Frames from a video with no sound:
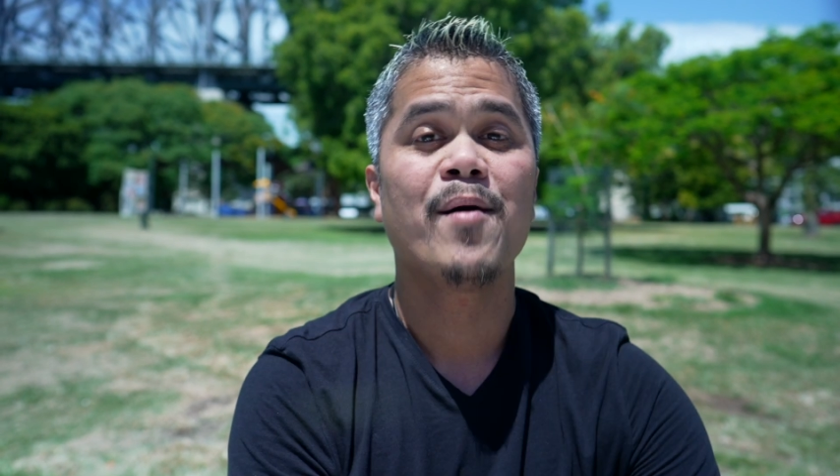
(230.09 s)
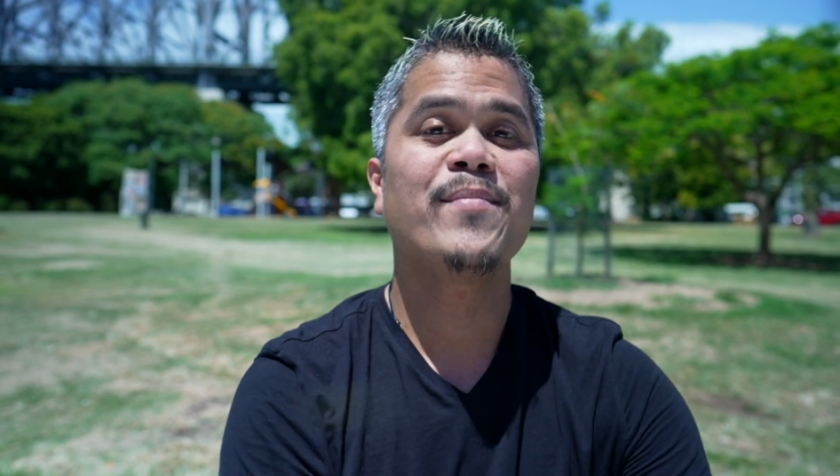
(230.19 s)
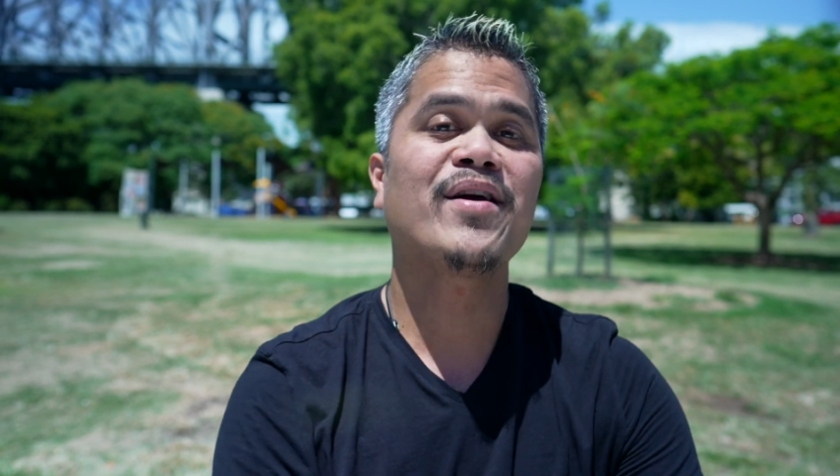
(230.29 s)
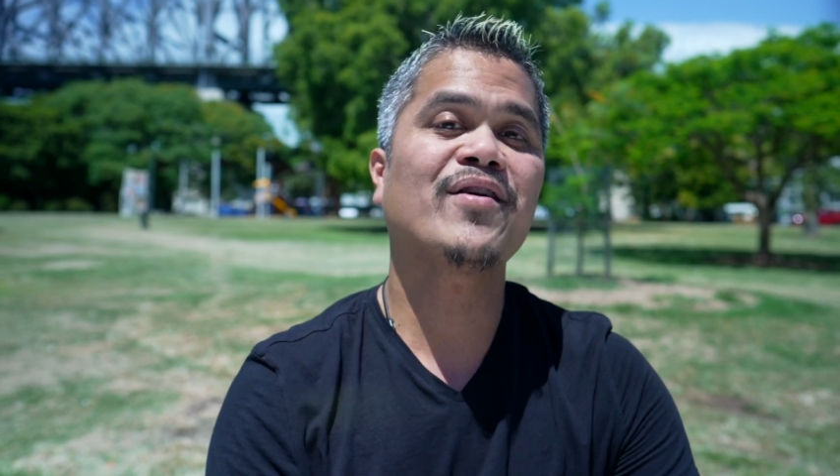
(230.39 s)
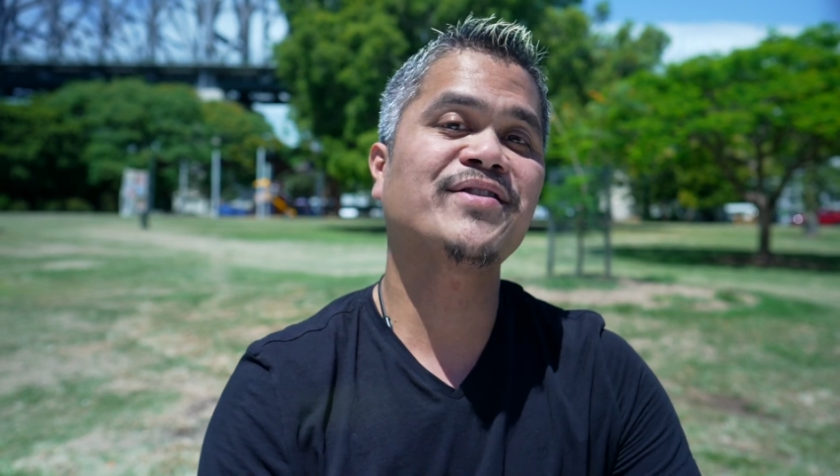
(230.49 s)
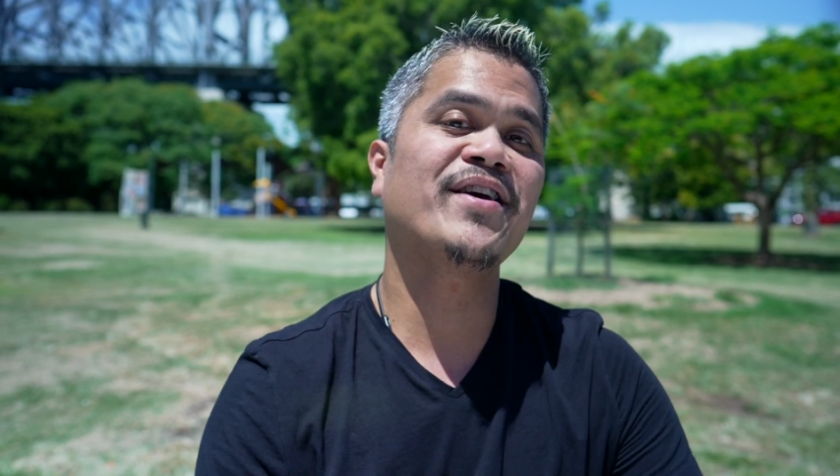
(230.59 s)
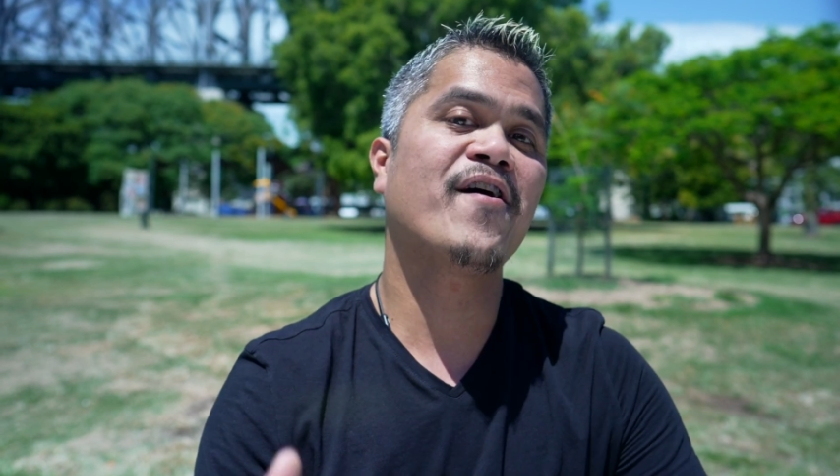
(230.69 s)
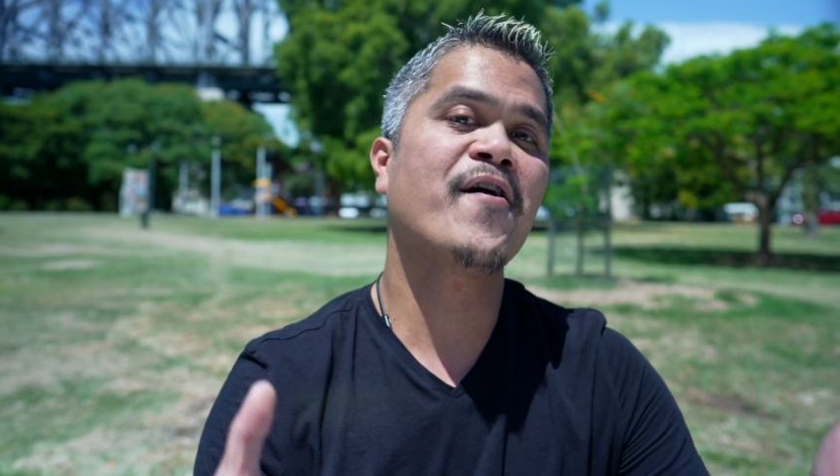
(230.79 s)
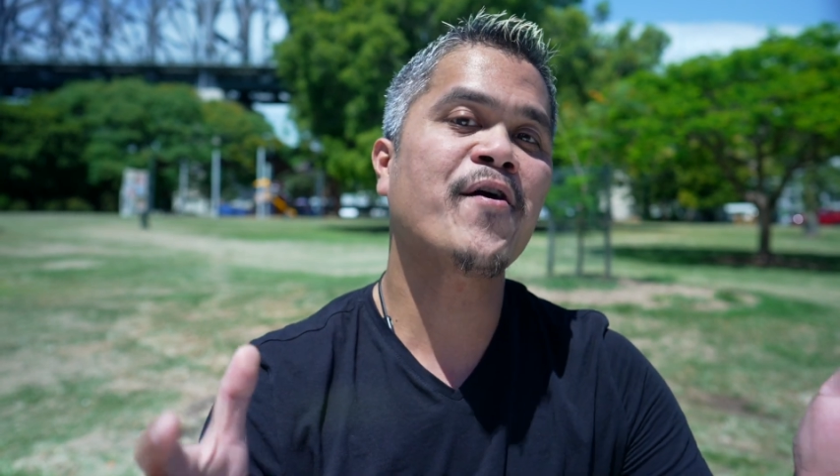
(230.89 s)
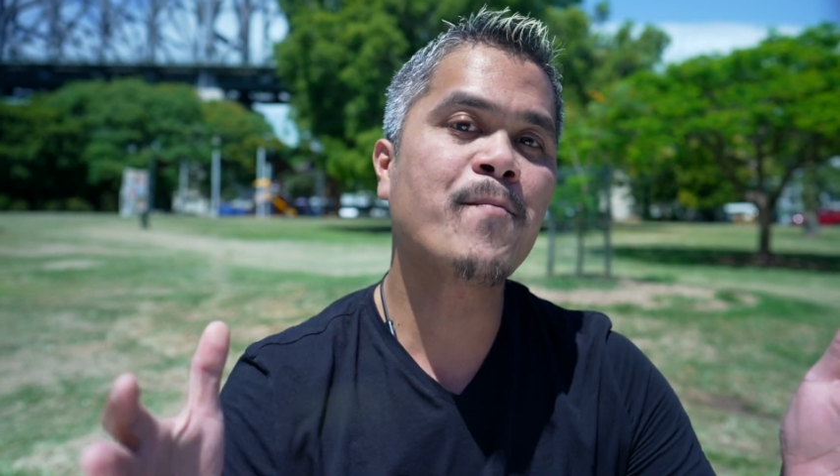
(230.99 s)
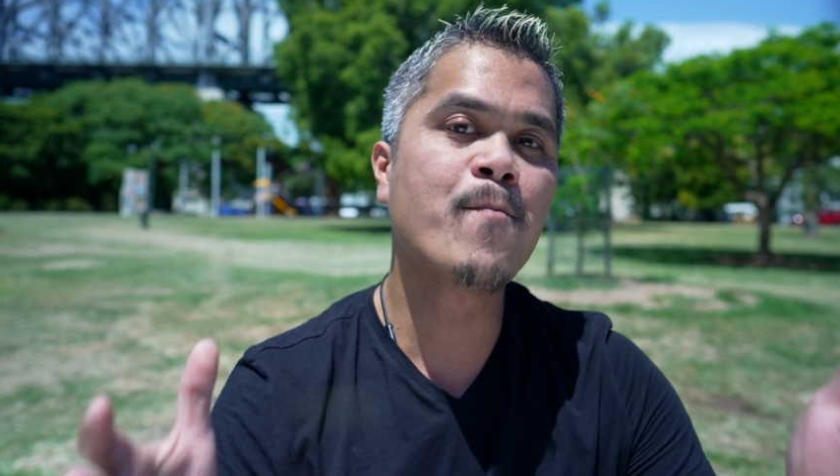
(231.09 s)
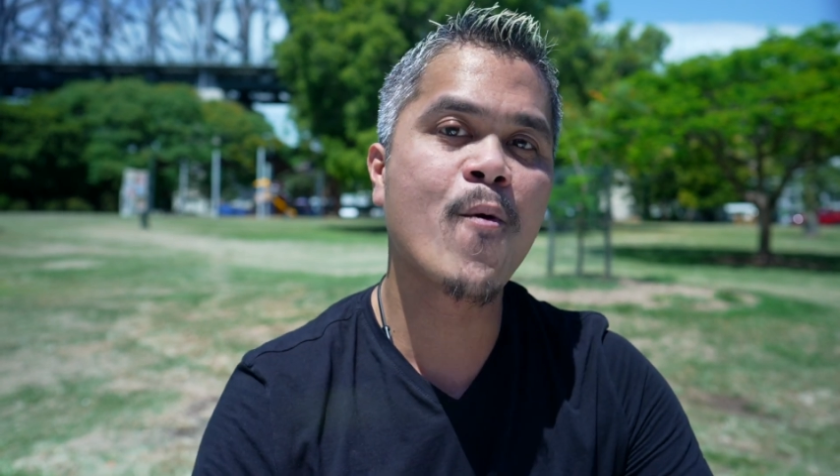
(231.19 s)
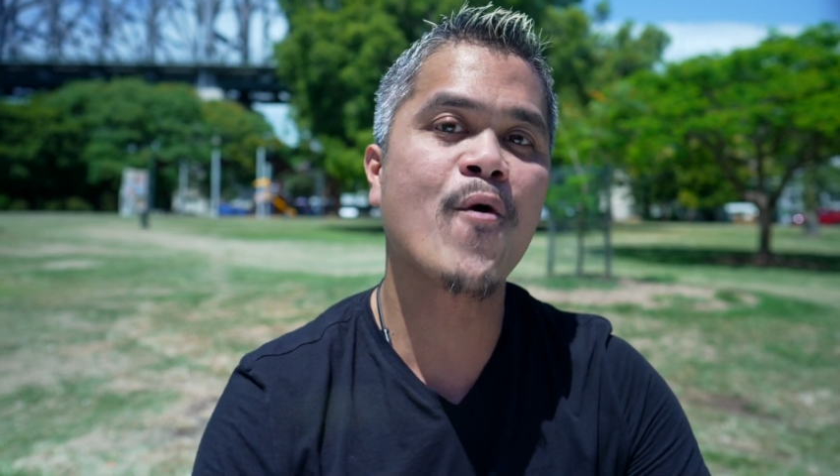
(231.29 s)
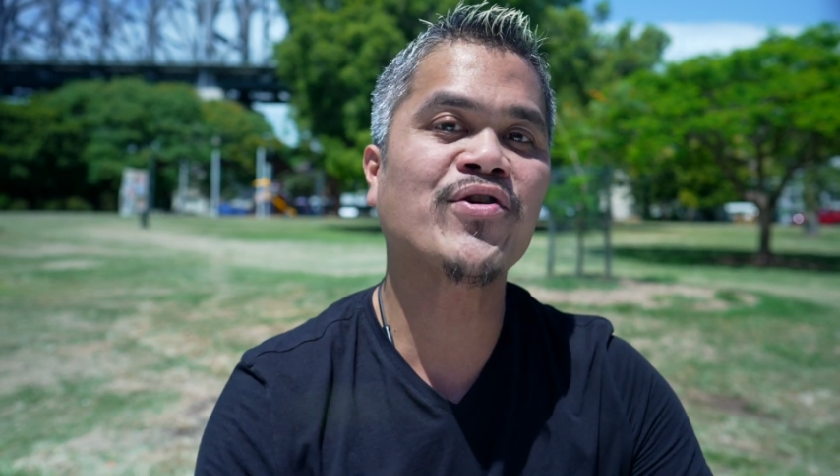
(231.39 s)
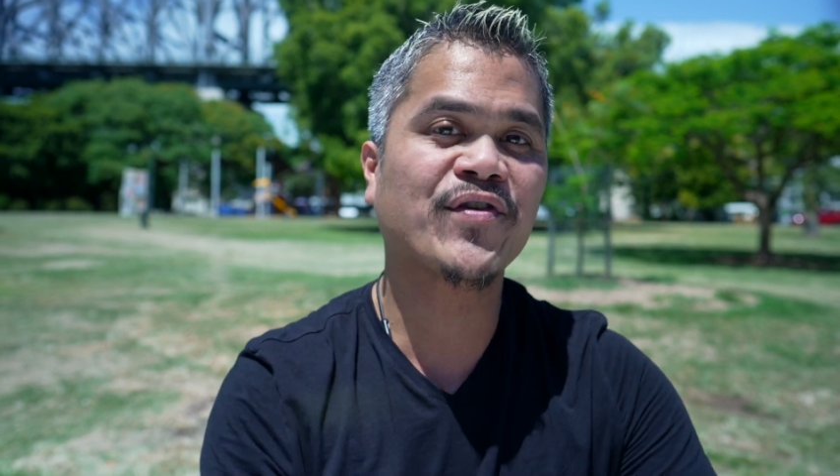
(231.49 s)
Because there are
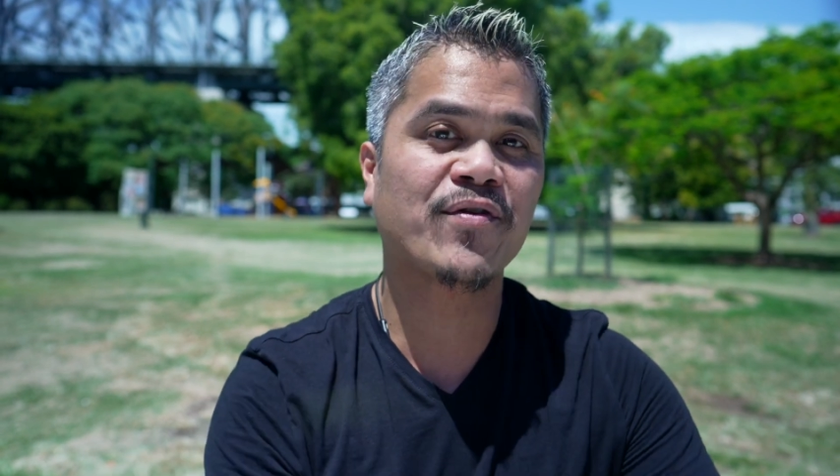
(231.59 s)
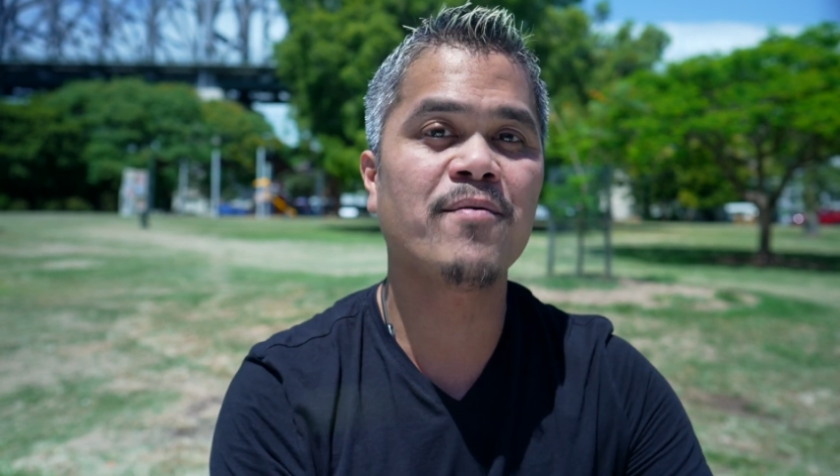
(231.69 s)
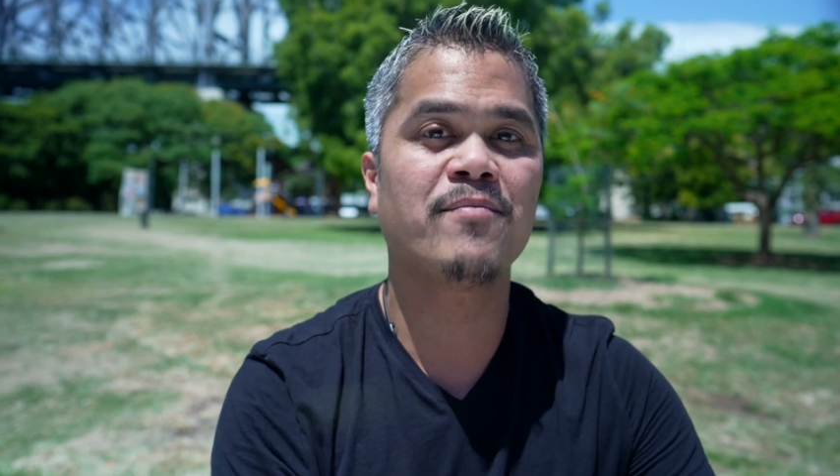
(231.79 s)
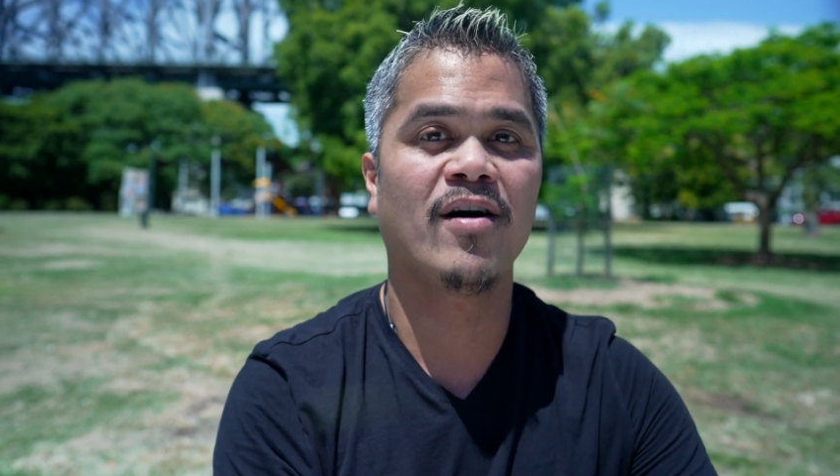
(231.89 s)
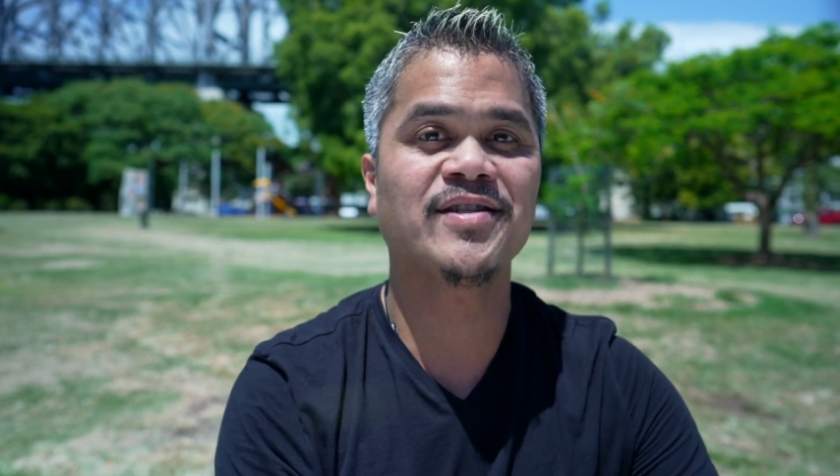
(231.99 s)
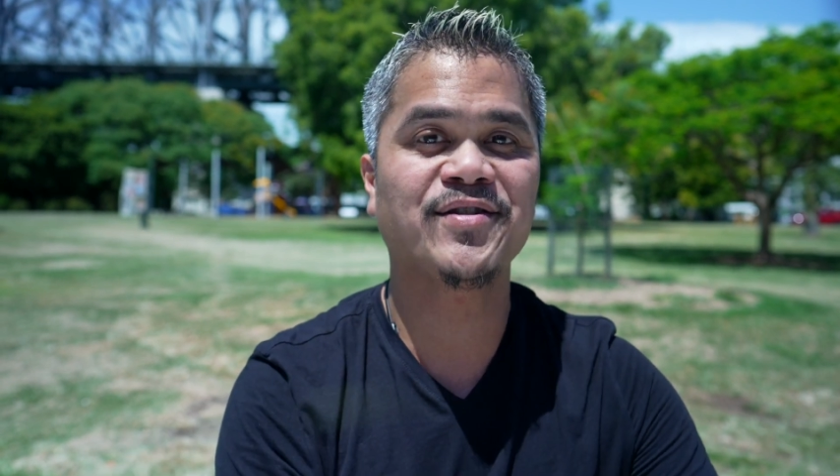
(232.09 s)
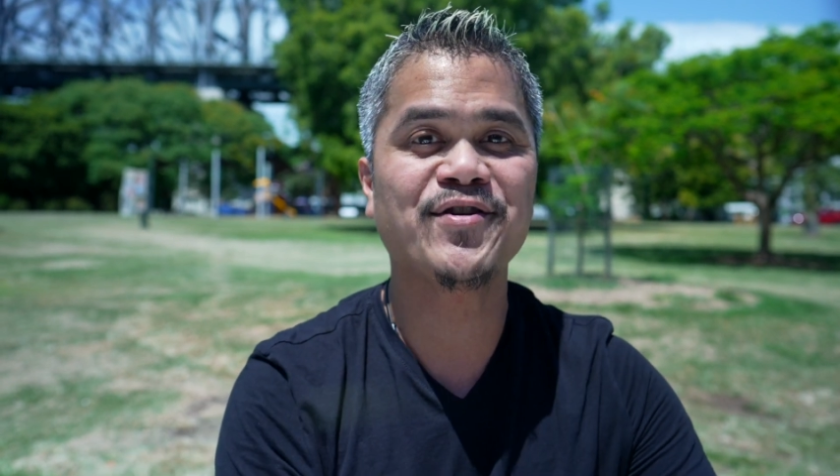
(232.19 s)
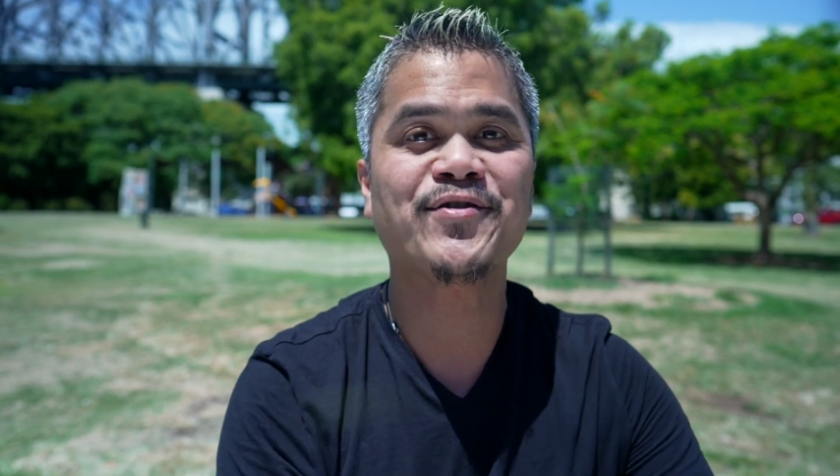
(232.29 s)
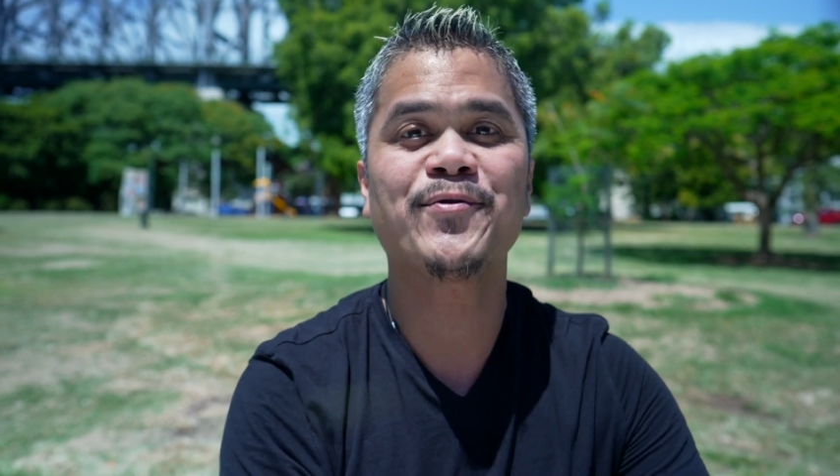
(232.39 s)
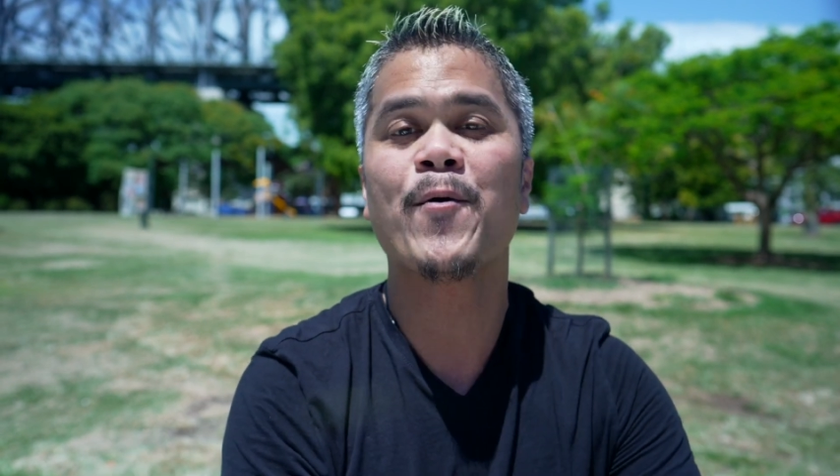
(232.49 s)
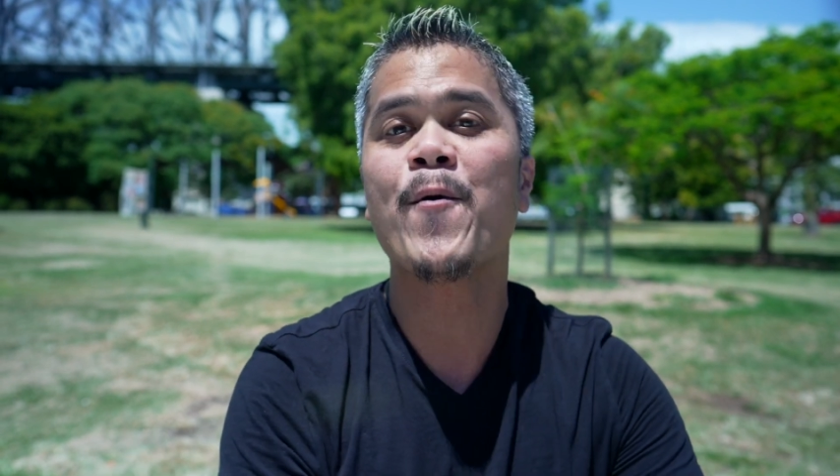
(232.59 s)
more Scrum Masters who